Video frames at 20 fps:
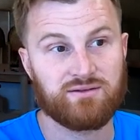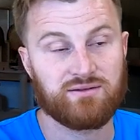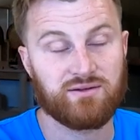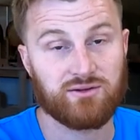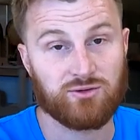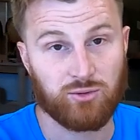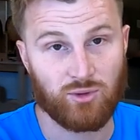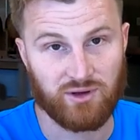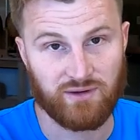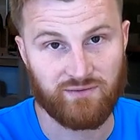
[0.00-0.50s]
to
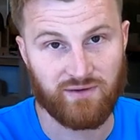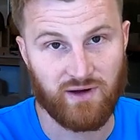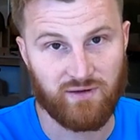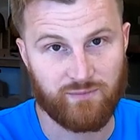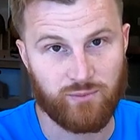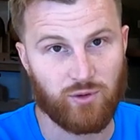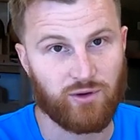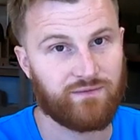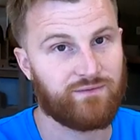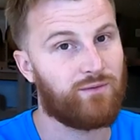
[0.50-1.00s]

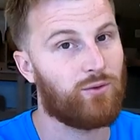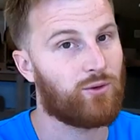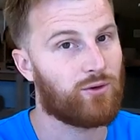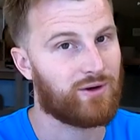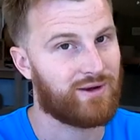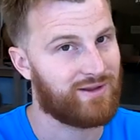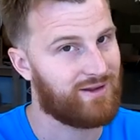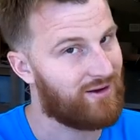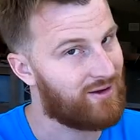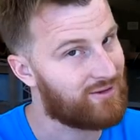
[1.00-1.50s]

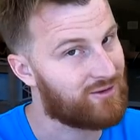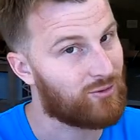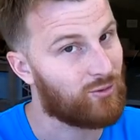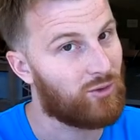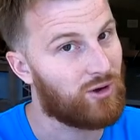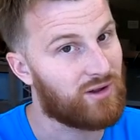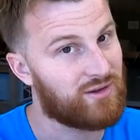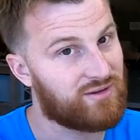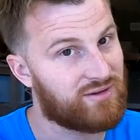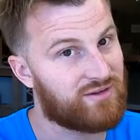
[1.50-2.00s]
25.4, and other
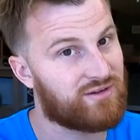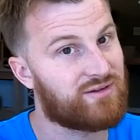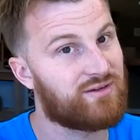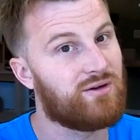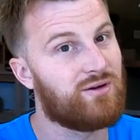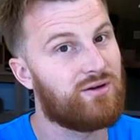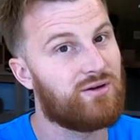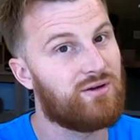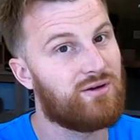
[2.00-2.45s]
ones